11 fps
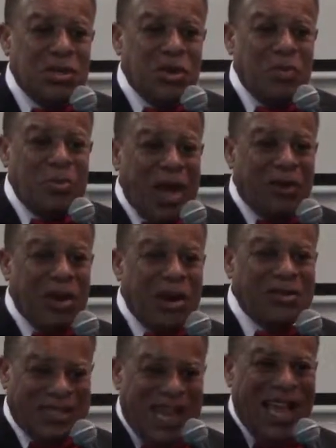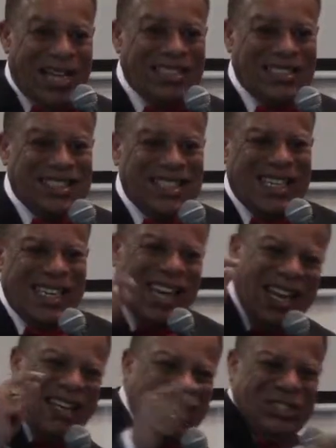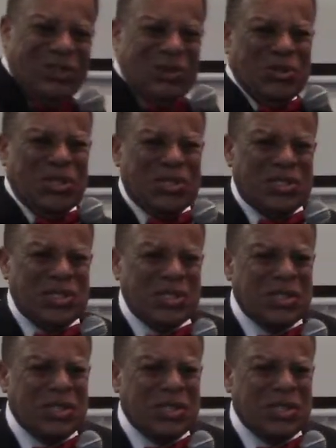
know your background? Yeah. And he chooses